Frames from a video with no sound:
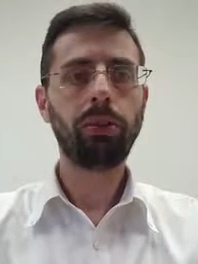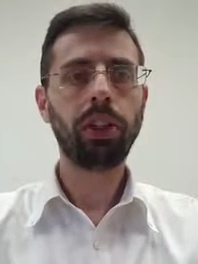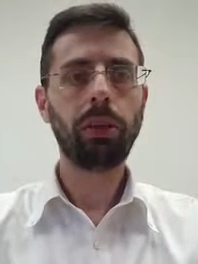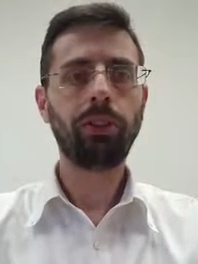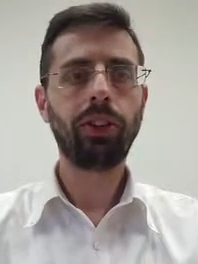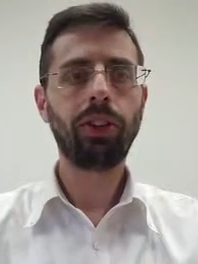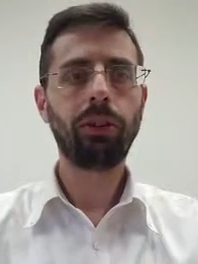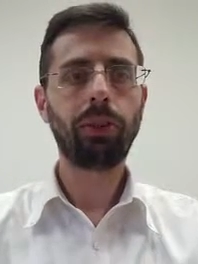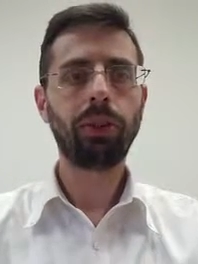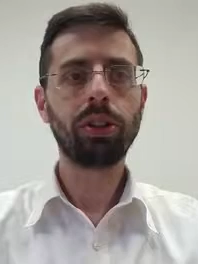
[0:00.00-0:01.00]
to become a very
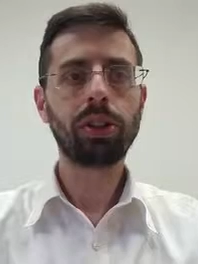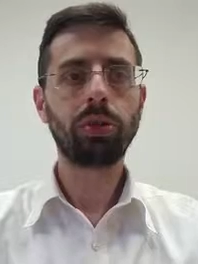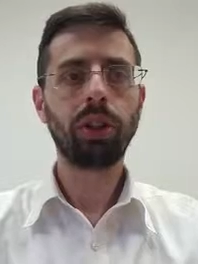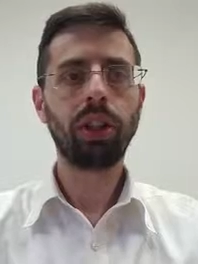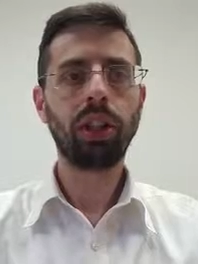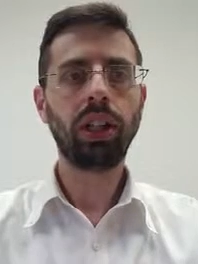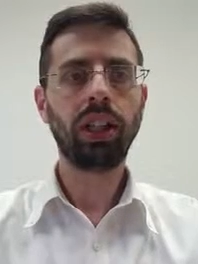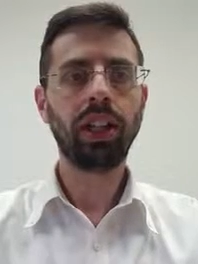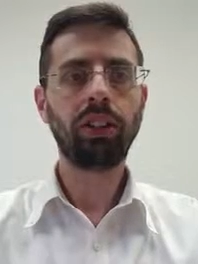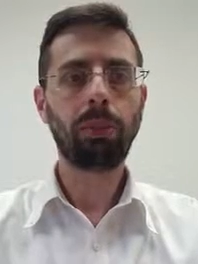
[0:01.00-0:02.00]
spiritually
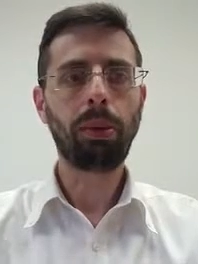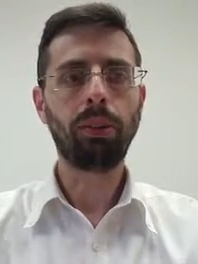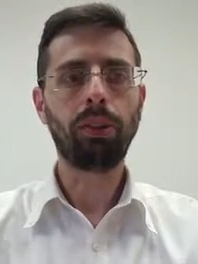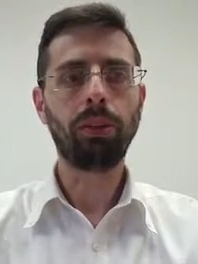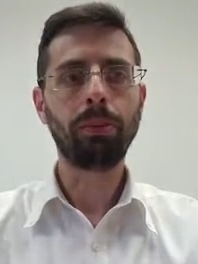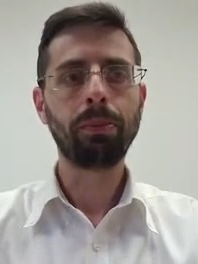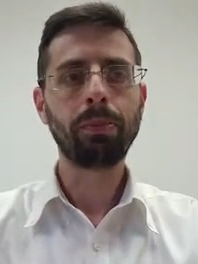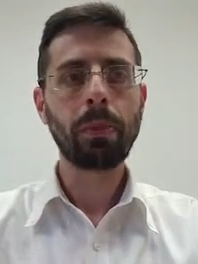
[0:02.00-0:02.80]
enhanced person.